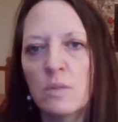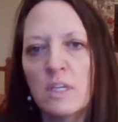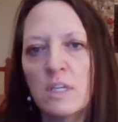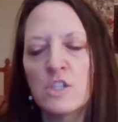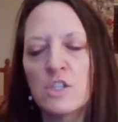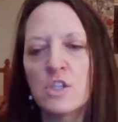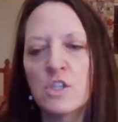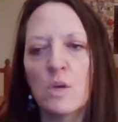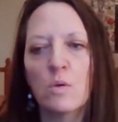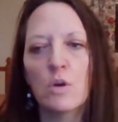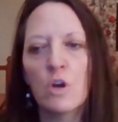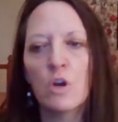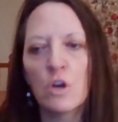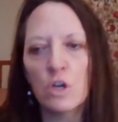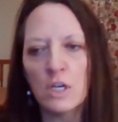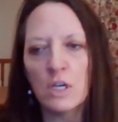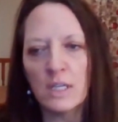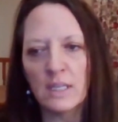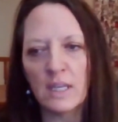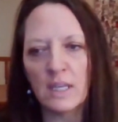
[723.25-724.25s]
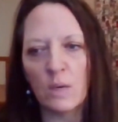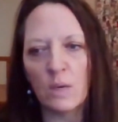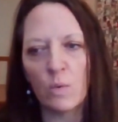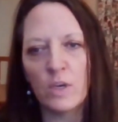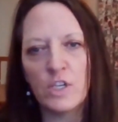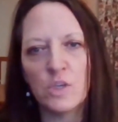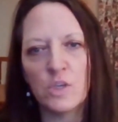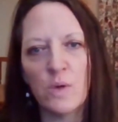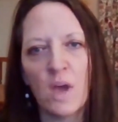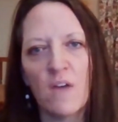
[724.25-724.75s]
So currently
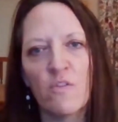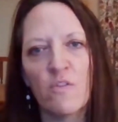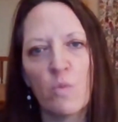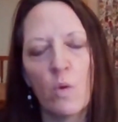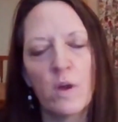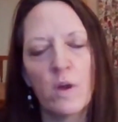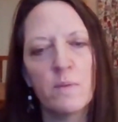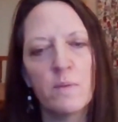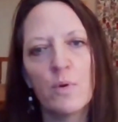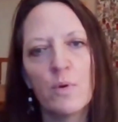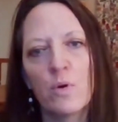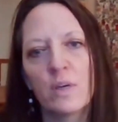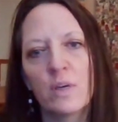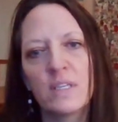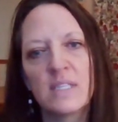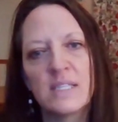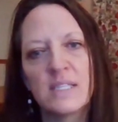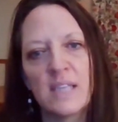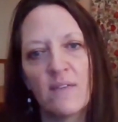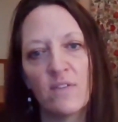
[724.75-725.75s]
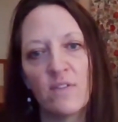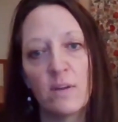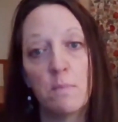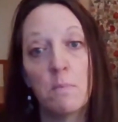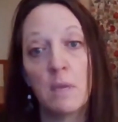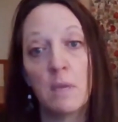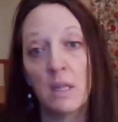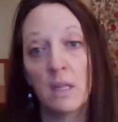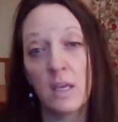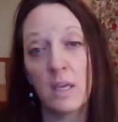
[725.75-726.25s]
we do have
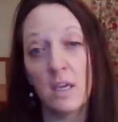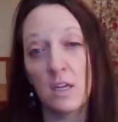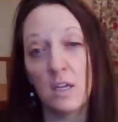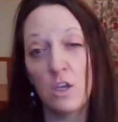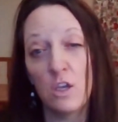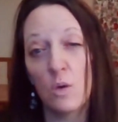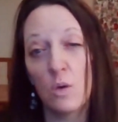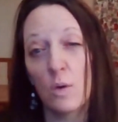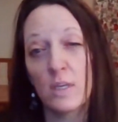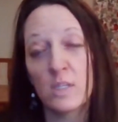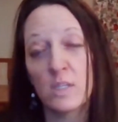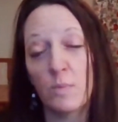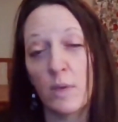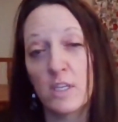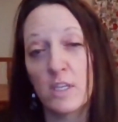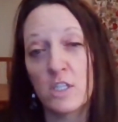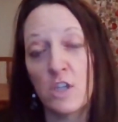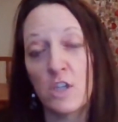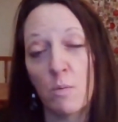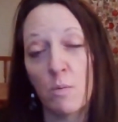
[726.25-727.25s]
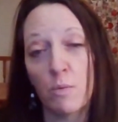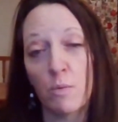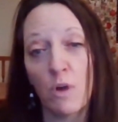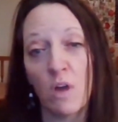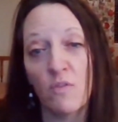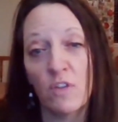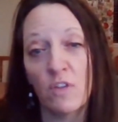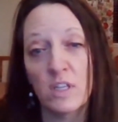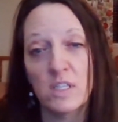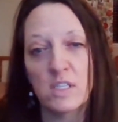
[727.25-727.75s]
1.7 million US-based
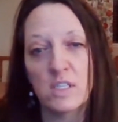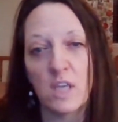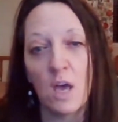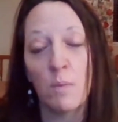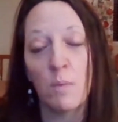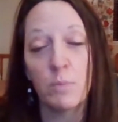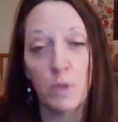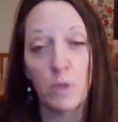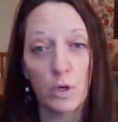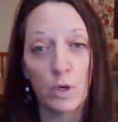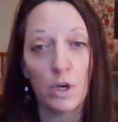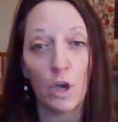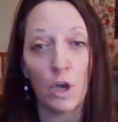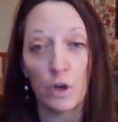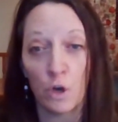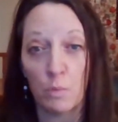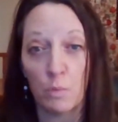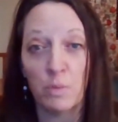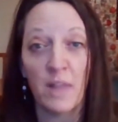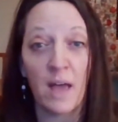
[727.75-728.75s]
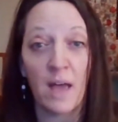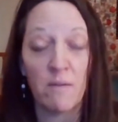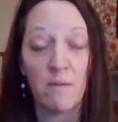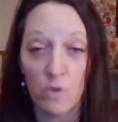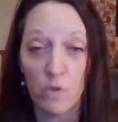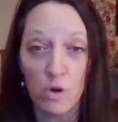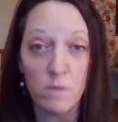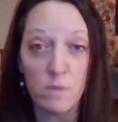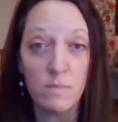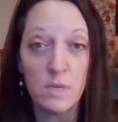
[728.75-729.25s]
nonprofits uploaded on our
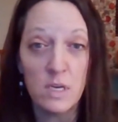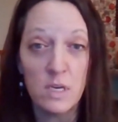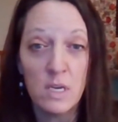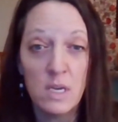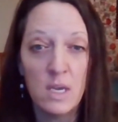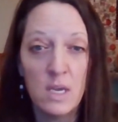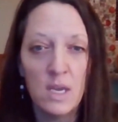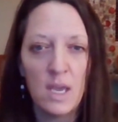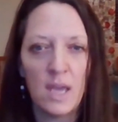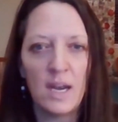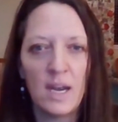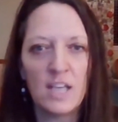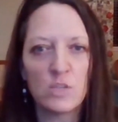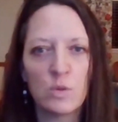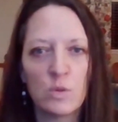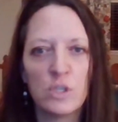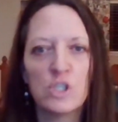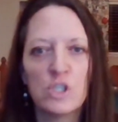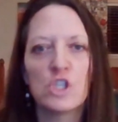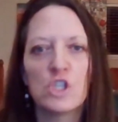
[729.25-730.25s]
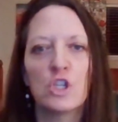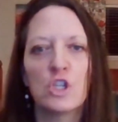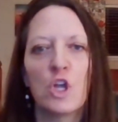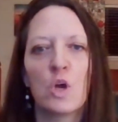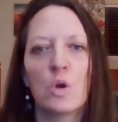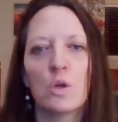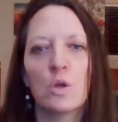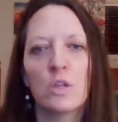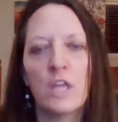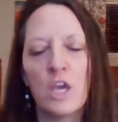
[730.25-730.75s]
platform. And as we
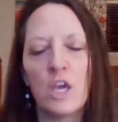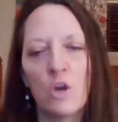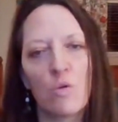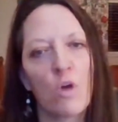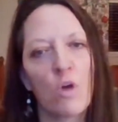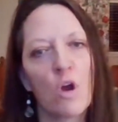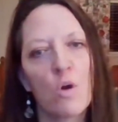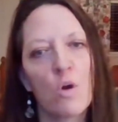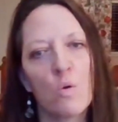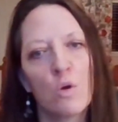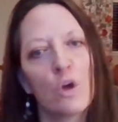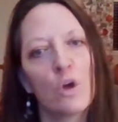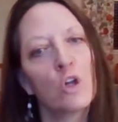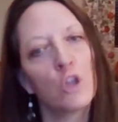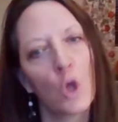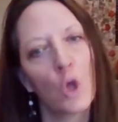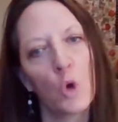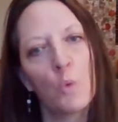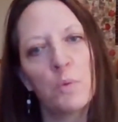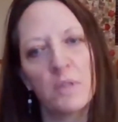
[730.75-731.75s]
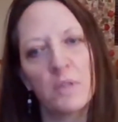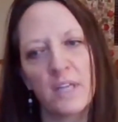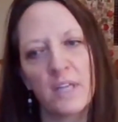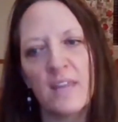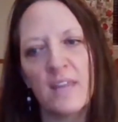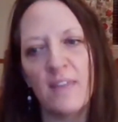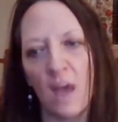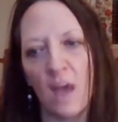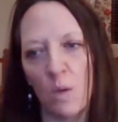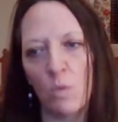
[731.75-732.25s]
slowly grow
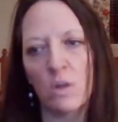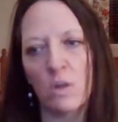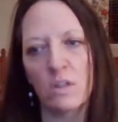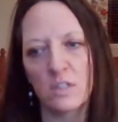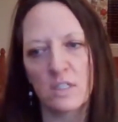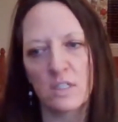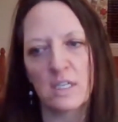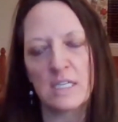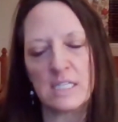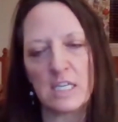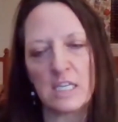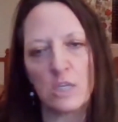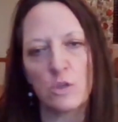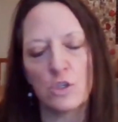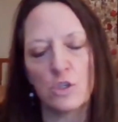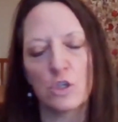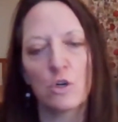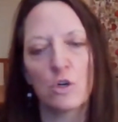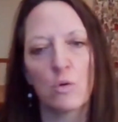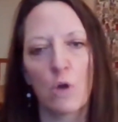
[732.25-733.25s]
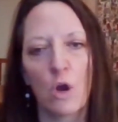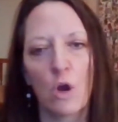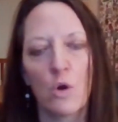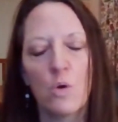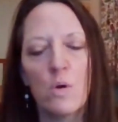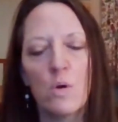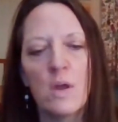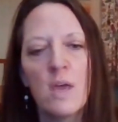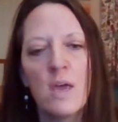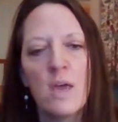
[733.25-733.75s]
globally, that will continue to
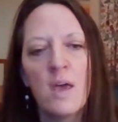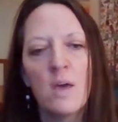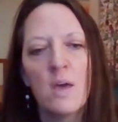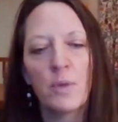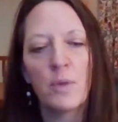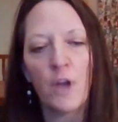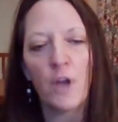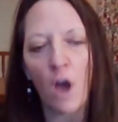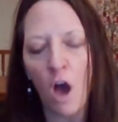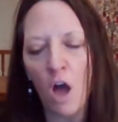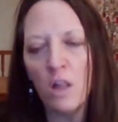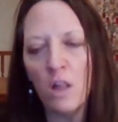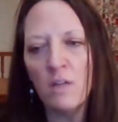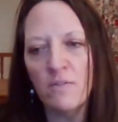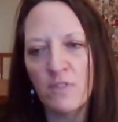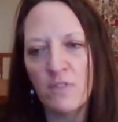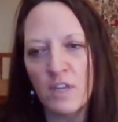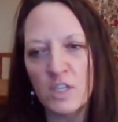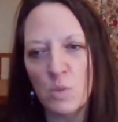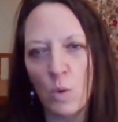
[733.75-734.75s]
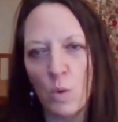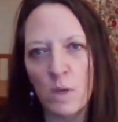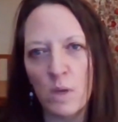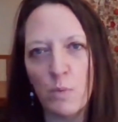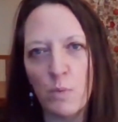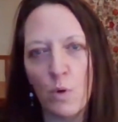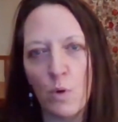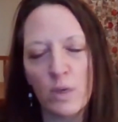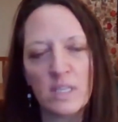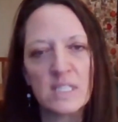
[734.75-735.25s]
grow. But all of these
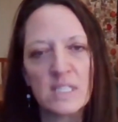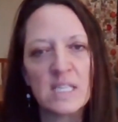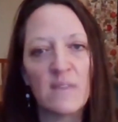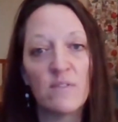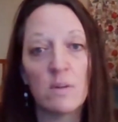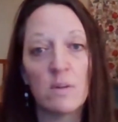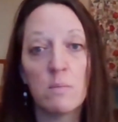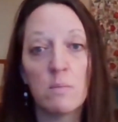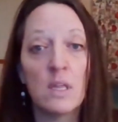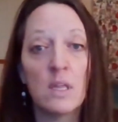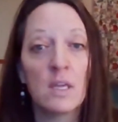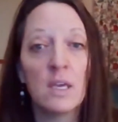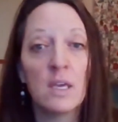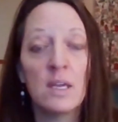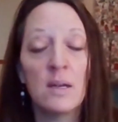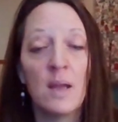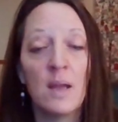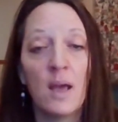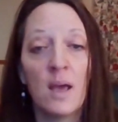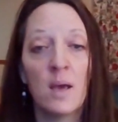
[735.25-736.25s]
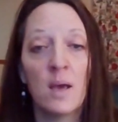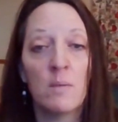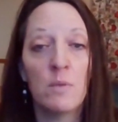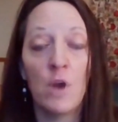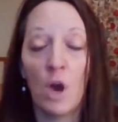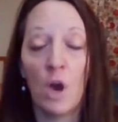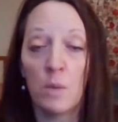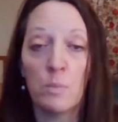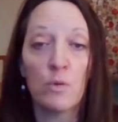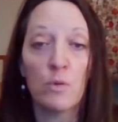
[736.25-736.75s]
1.7 million
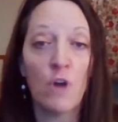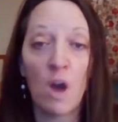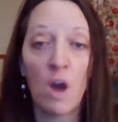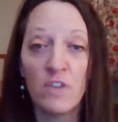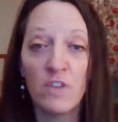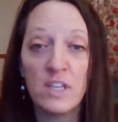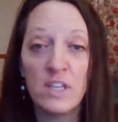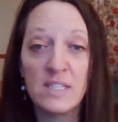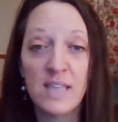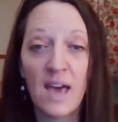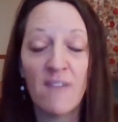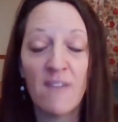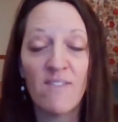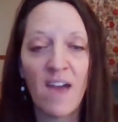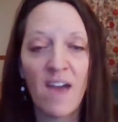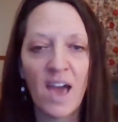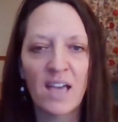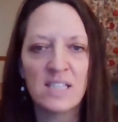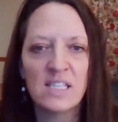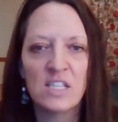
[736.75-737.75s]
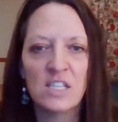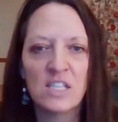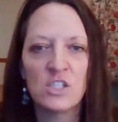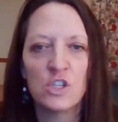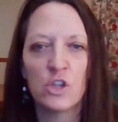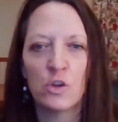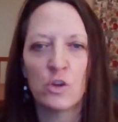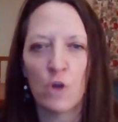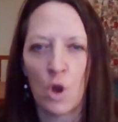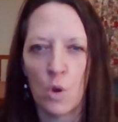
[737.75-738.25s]
nonprofits have access
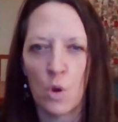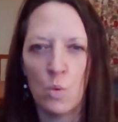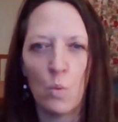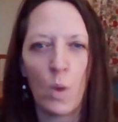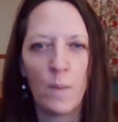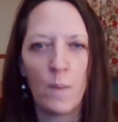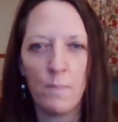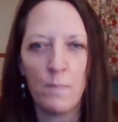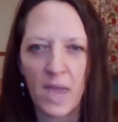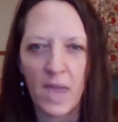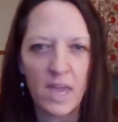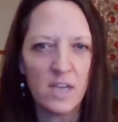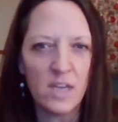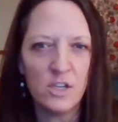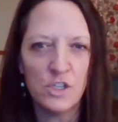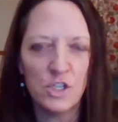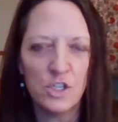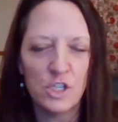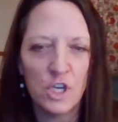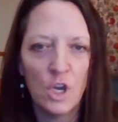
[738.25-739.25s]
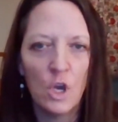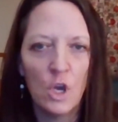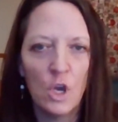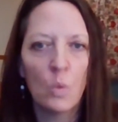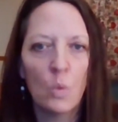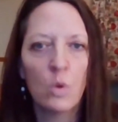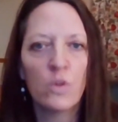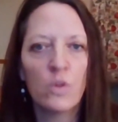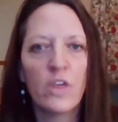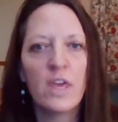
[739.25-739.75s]
to their own webpage
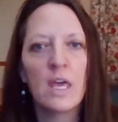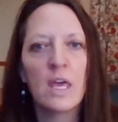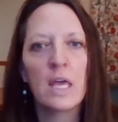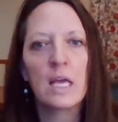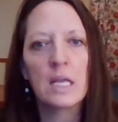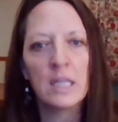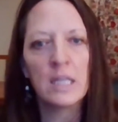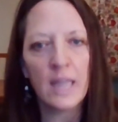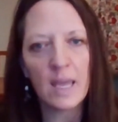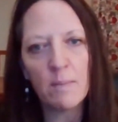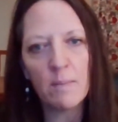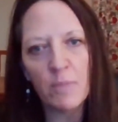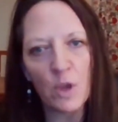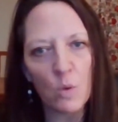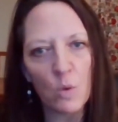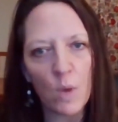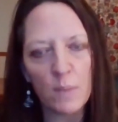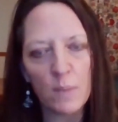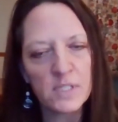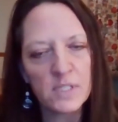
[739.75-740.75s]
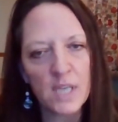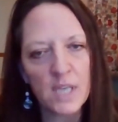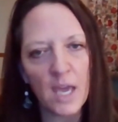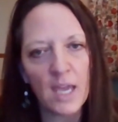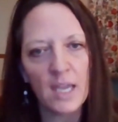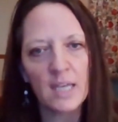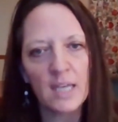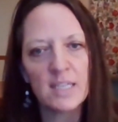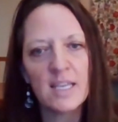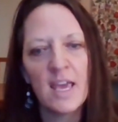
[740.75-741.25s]
where they can claim their
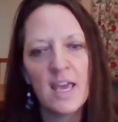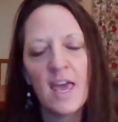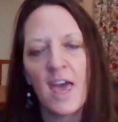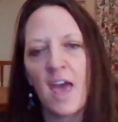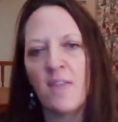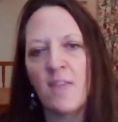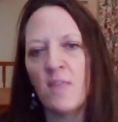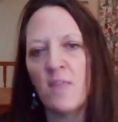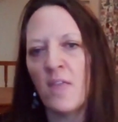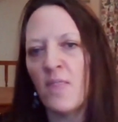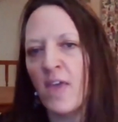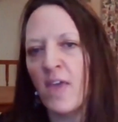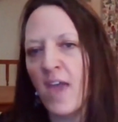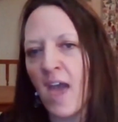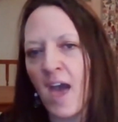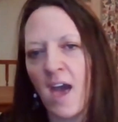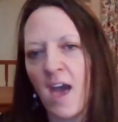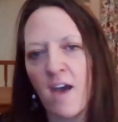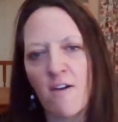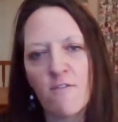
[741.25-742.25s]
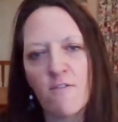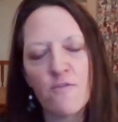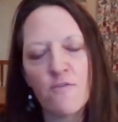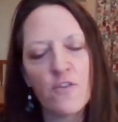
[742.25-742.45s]
website. And then they have